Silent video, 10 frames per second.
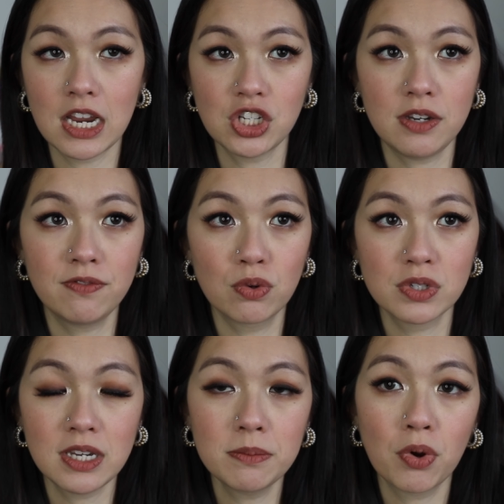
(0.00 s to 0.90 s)
actually
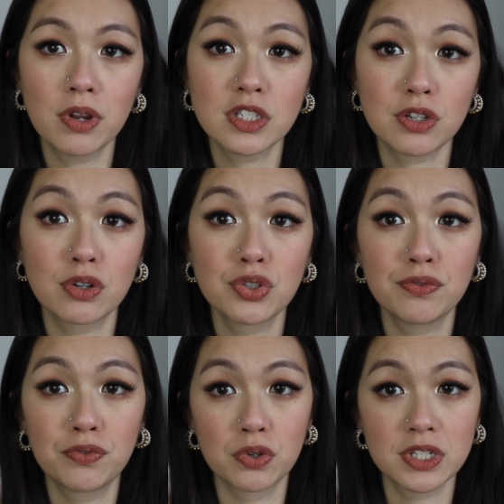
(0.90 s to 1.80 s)
14.0 to
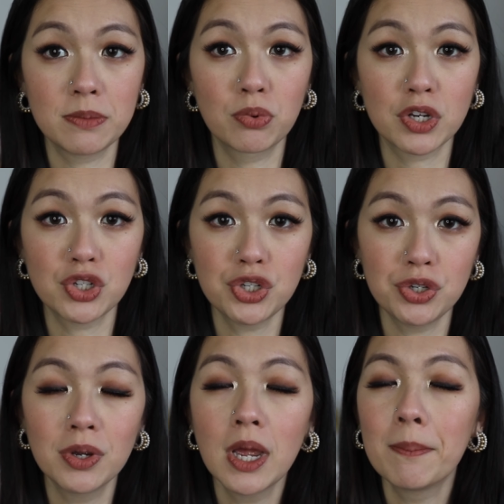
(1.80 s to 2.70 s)

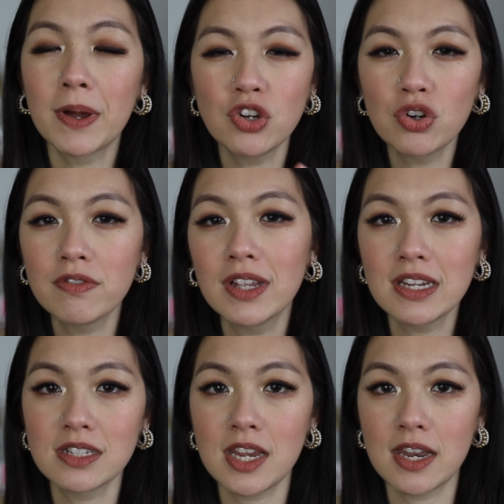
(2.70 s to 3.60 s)
14.2, but you don't really
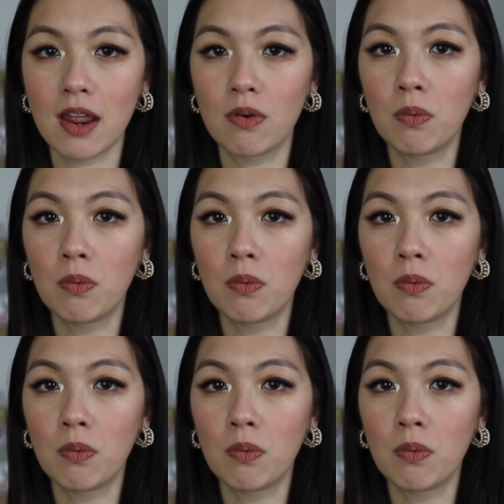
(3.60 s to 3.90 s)
see that.